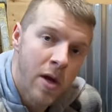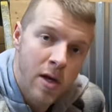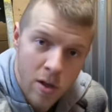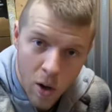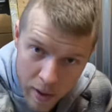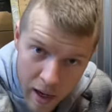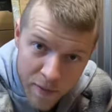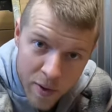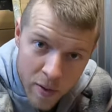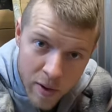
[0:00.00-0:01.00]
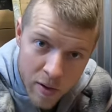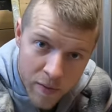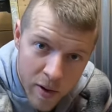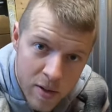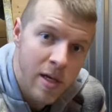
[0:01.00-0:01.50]
So without further ado,
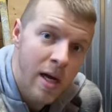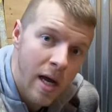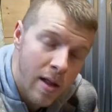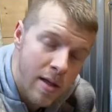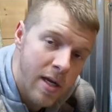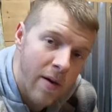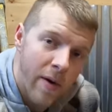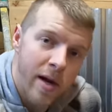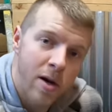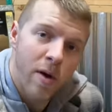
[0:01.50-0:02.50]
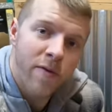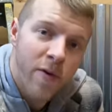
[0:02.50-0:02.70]
folks, let's get right into it.